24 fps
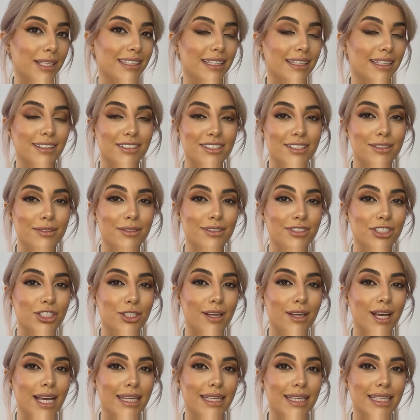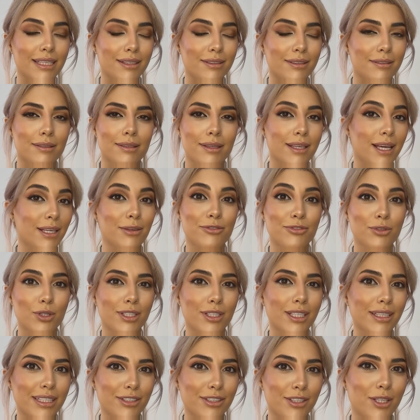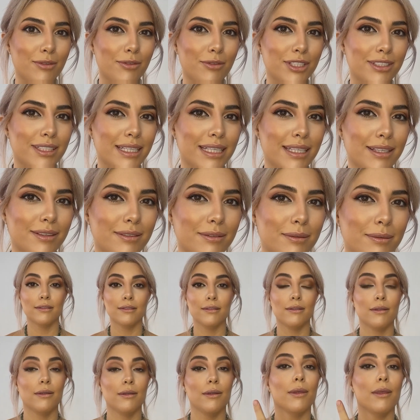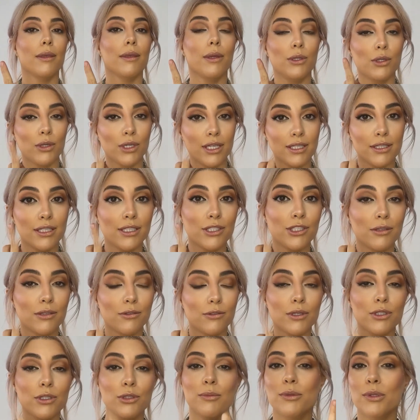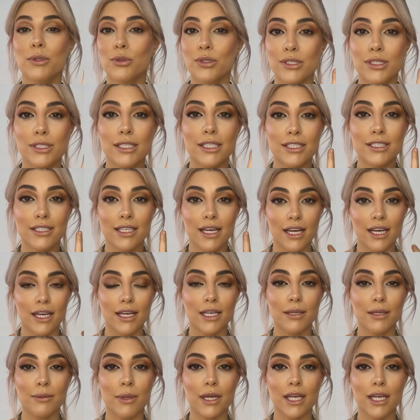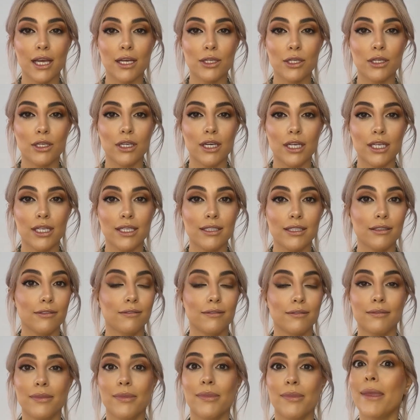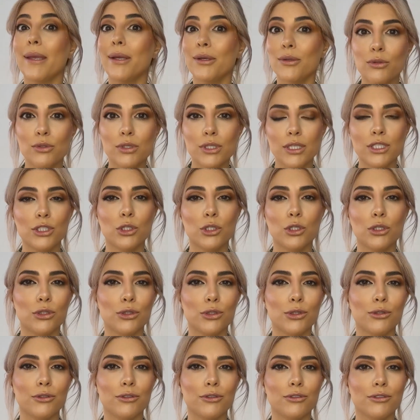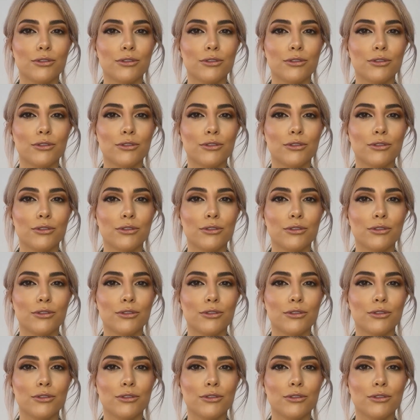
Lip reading: is it? Do you like it? I've fallen in love with it. Look at the difference between this eye and my other eye. It's really good.